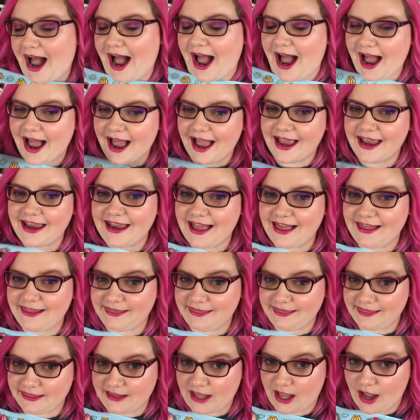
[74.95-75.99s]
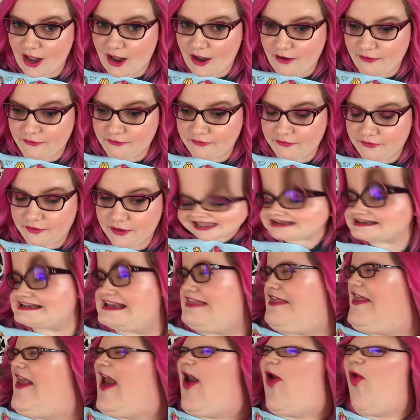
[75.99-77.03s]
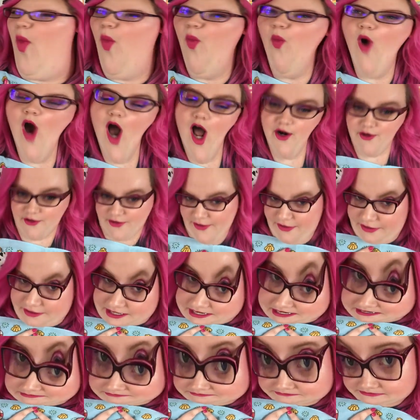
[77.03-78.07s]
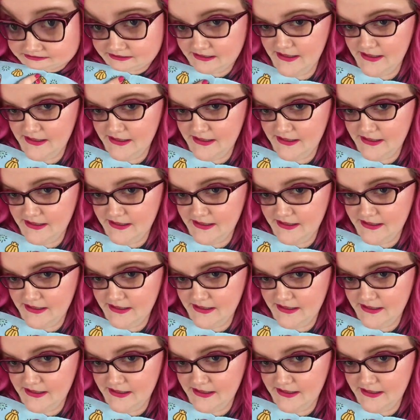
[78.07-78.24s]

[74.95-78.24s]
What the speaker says: I love anything water themed.